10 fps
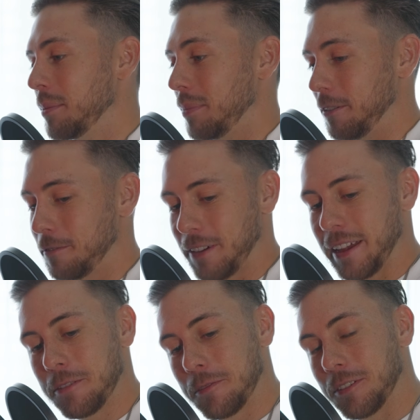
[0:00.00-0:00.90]
my
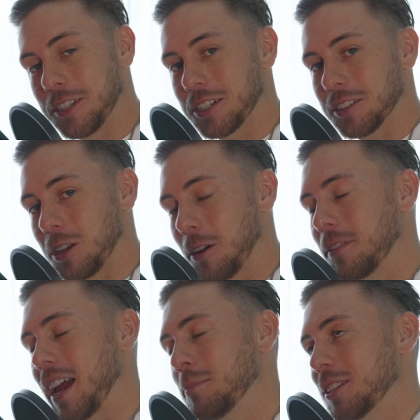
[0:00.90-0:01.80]
favorite features of
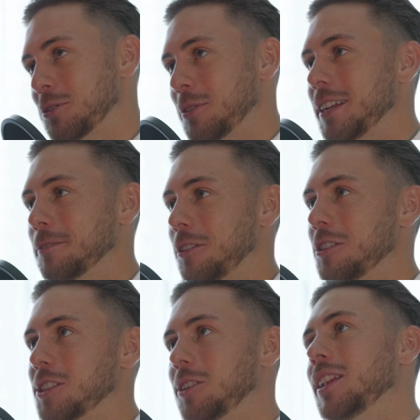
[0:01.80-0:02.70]
the MX Creative
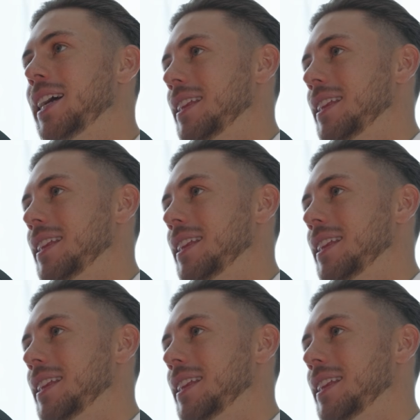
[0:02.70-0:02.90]
Console